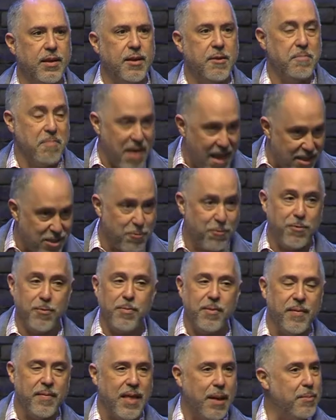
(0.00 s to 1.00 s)
Makes,
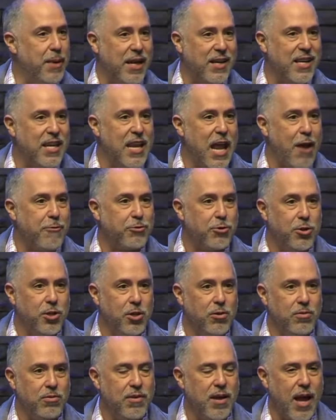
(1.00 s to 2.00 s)
I'm not getting after
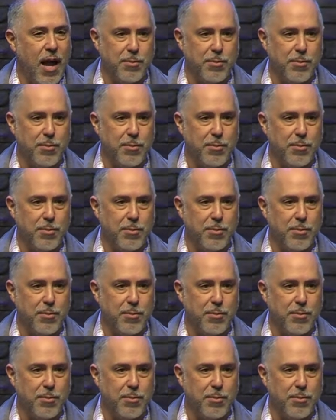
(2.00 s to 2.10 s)
you.